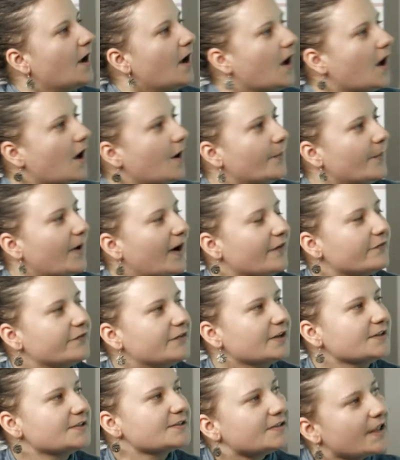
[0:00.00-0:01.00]
I've
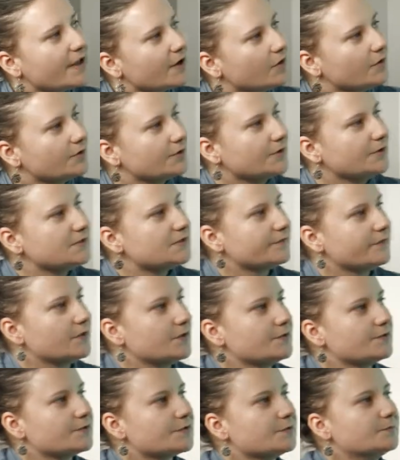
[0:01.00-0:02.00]
done stakeholder
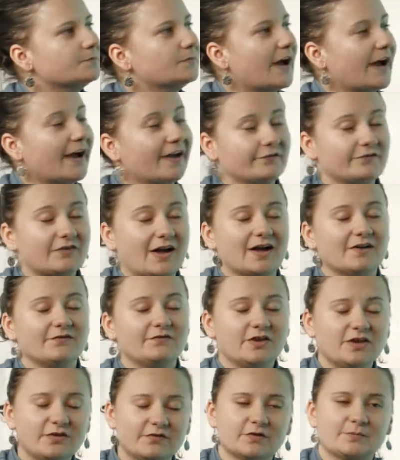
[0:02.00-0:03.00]
interviews.
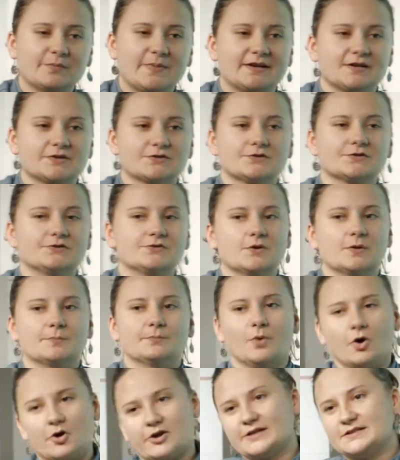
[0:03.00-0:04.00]
I've even managed to do a
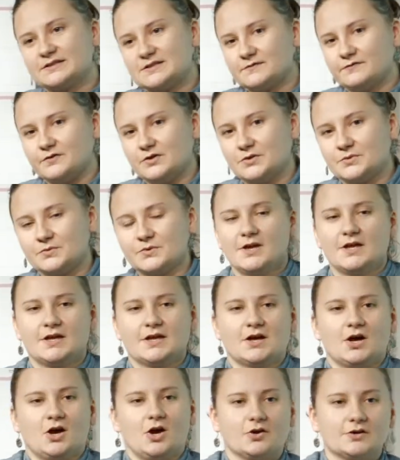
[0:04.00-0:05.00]
mock interview
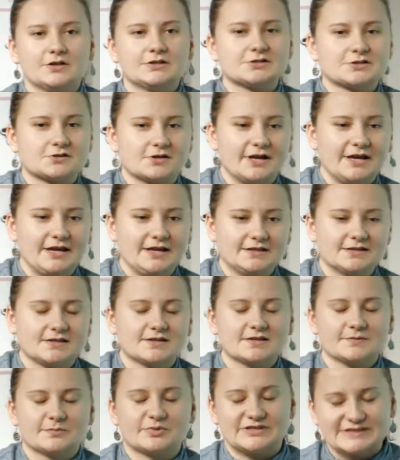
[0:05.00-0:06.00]
on a train,
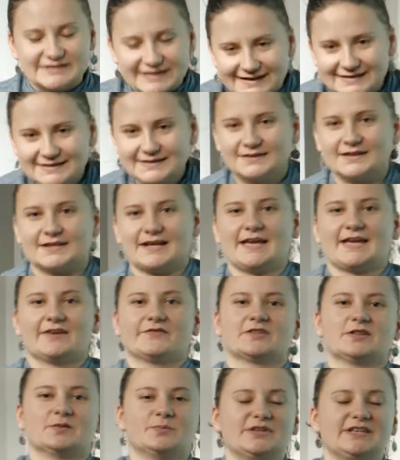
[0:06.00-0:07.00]
pretending that I
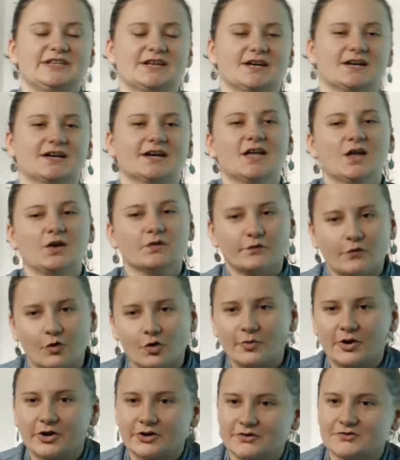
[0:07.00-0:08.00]
have chlamydia,
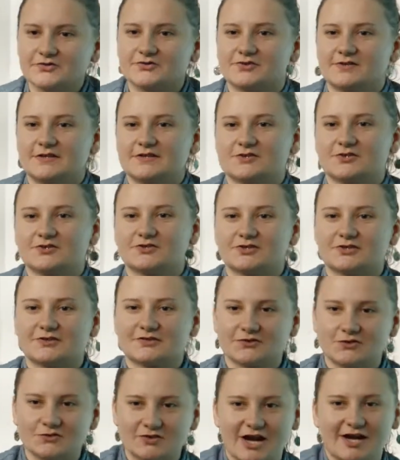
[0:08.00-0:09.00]
for our user
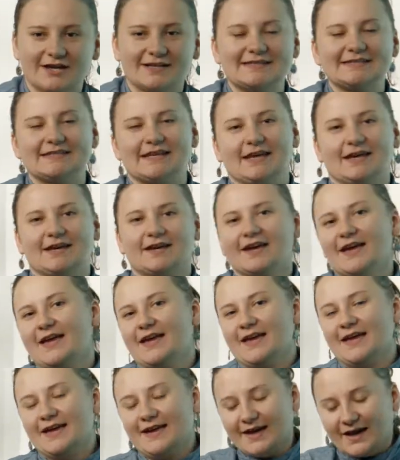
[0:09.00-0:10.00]
researchers to kind of take
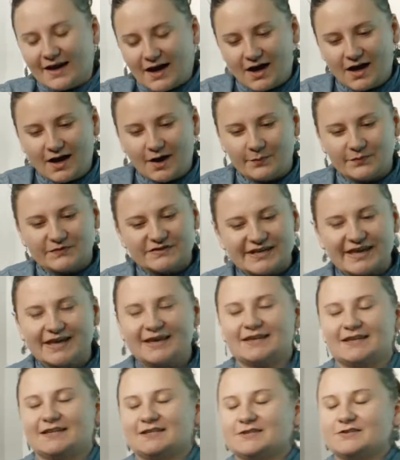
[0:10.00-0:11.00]

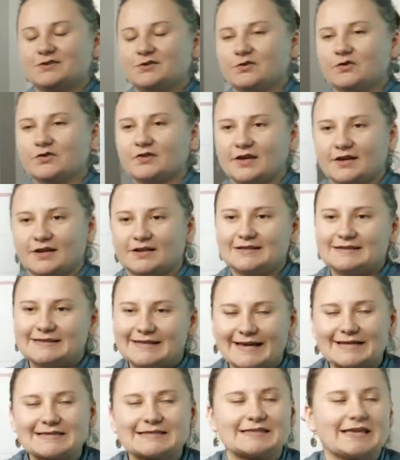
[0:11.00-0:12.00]
it into the
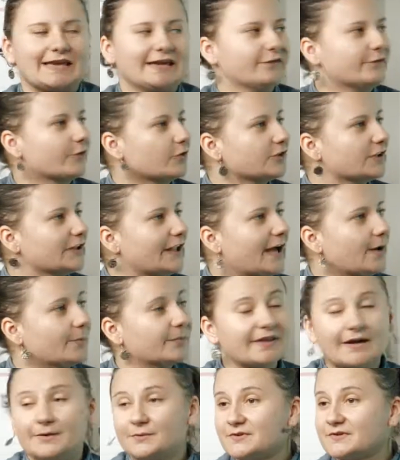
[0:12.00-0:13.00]
next day for the
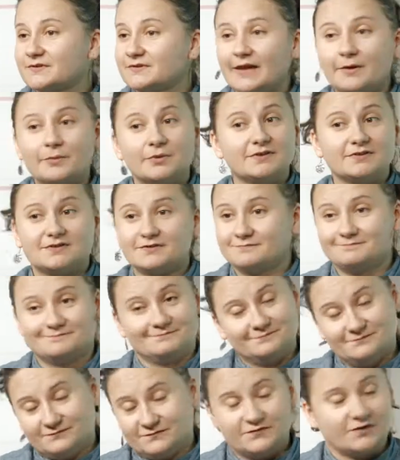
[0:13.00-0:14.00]
lab. That went
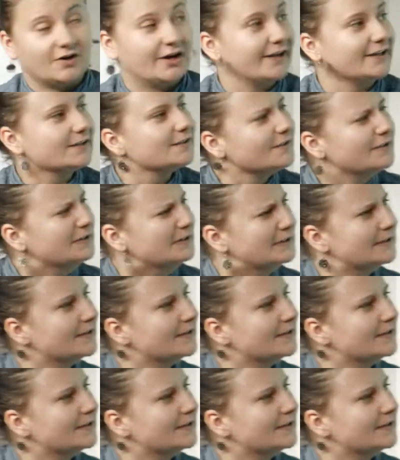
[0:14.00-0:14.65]
fine.